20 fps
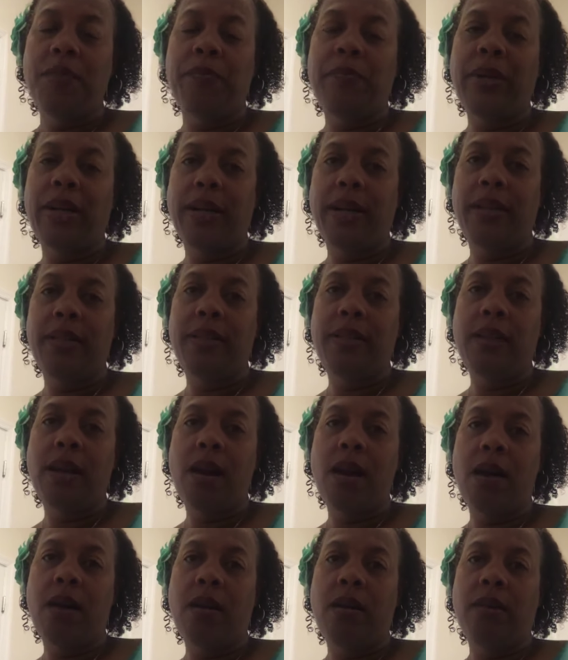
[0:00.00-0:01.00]
But
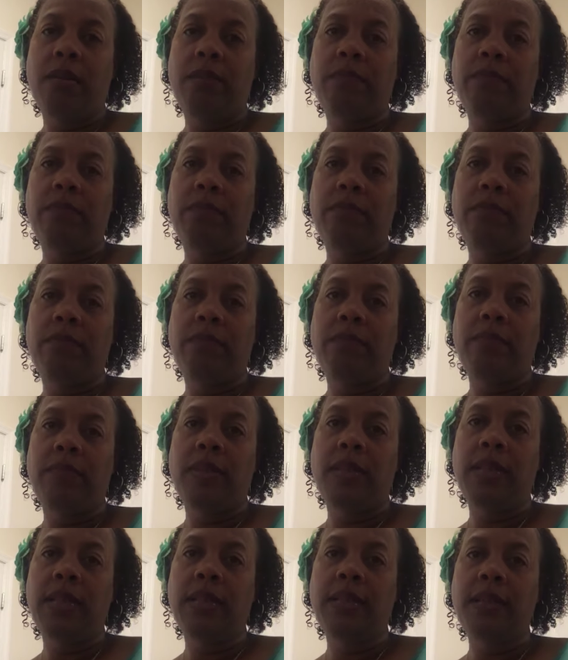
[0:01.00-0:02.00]
um,
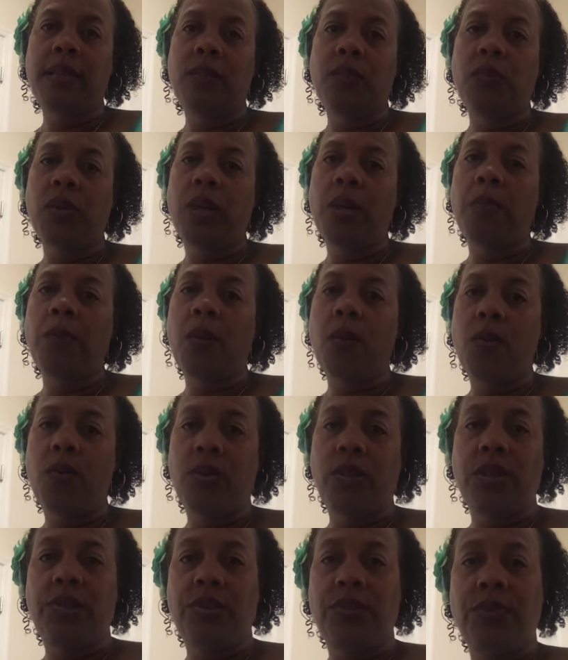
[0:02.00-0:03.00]
this is what I'm
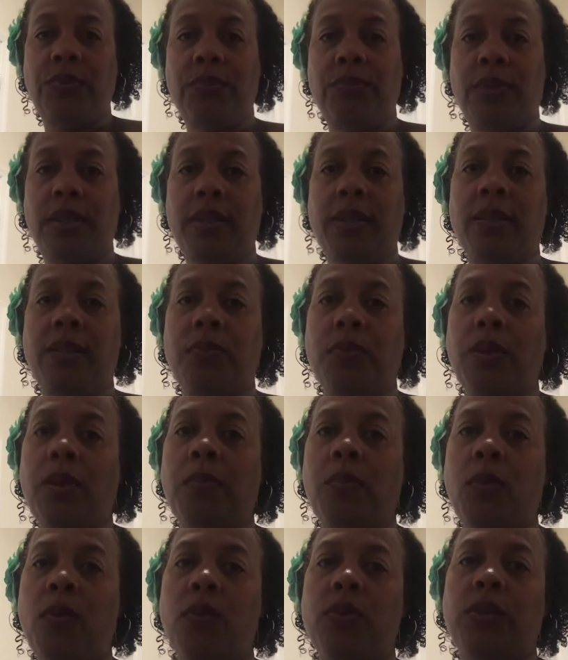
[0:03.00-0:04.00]
called to do. This is what
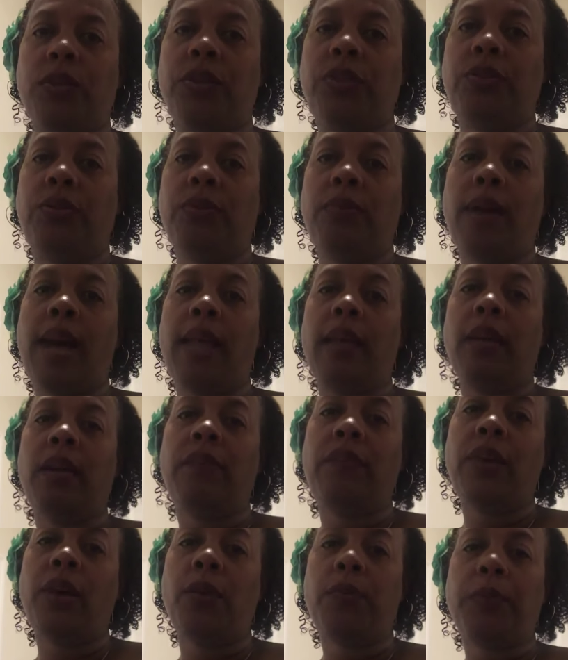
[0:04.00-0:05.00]
I'm called to do. I
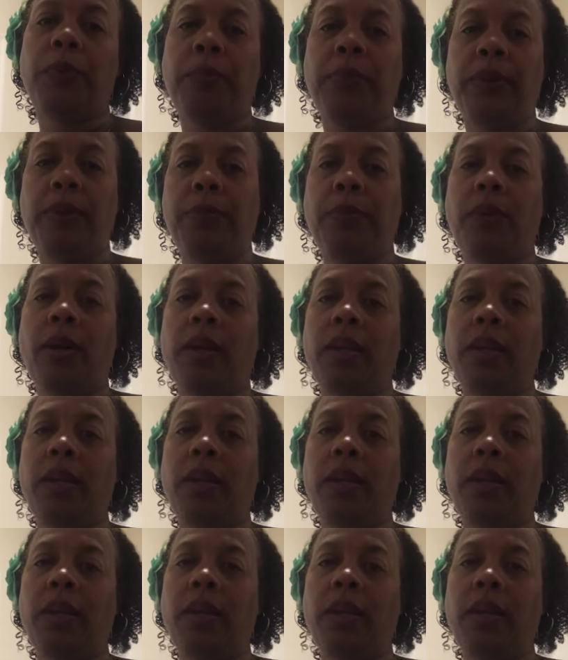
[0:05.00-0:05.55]
love helping people.